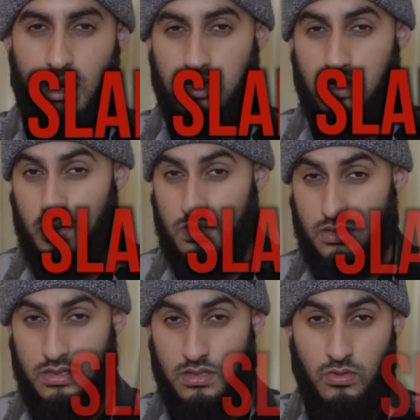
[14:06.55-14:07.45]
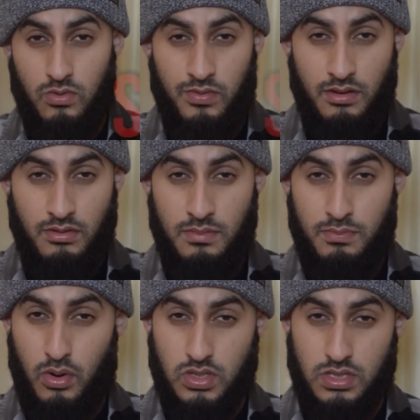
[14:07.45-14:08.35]
So it's still very
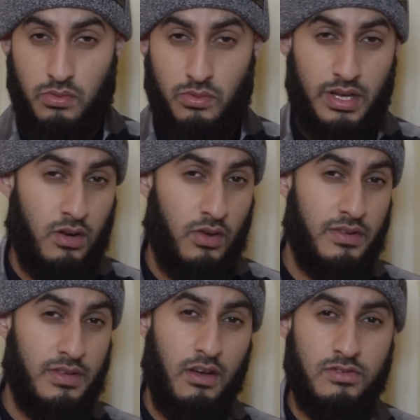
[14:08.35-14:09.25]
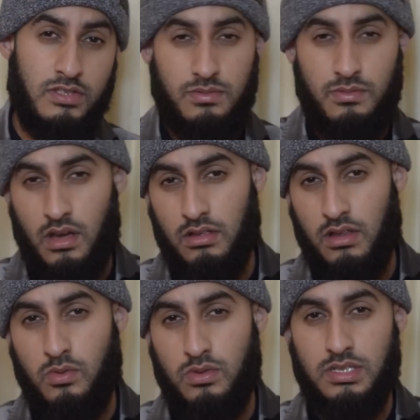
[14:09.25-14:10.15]
possible that on the day of judgment,
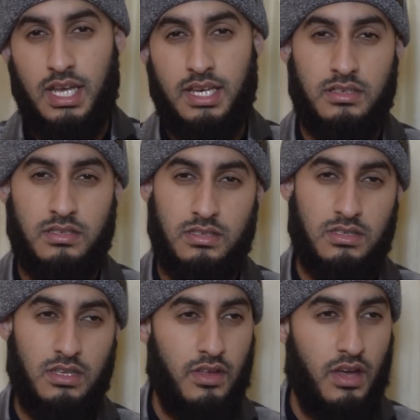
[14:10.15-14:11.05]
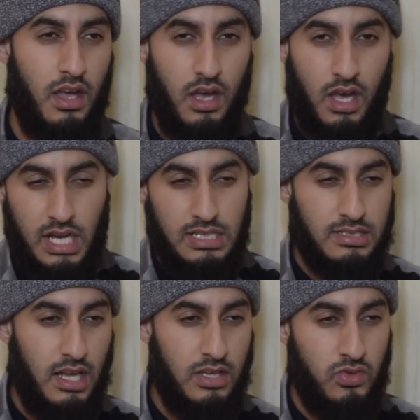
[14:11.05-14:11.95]
Allah will stand this sister there,
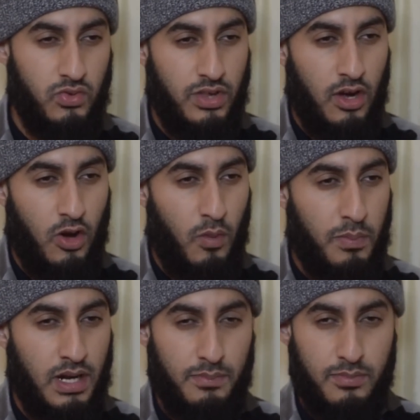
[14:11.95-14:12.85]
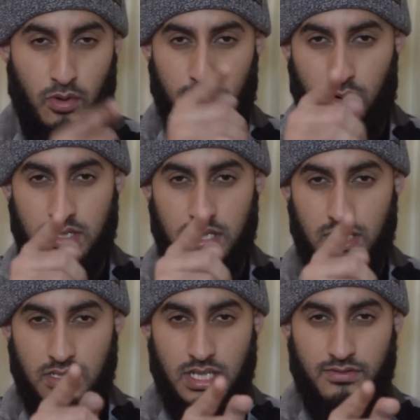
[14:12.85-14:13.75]
stand you there, open up your books,
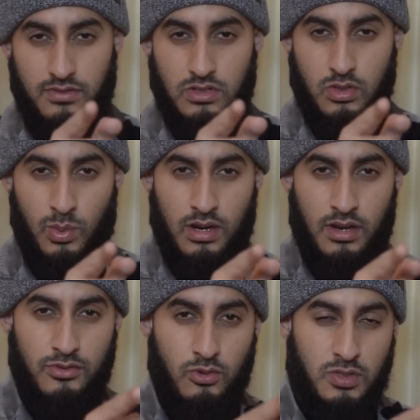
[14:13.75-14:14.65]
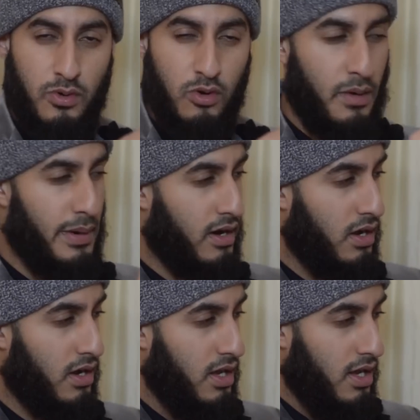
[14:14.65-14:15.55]
each and every single one of you who spoke about
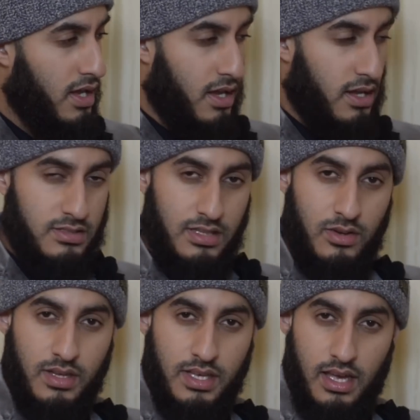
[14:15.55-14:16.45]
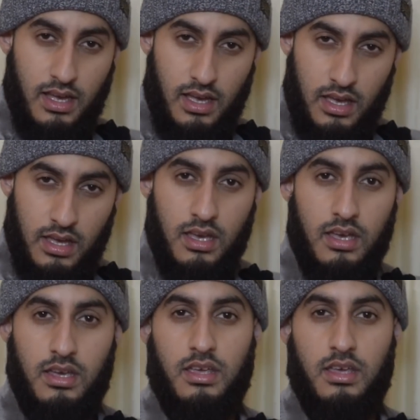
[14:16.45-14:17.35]
her, and said, okay,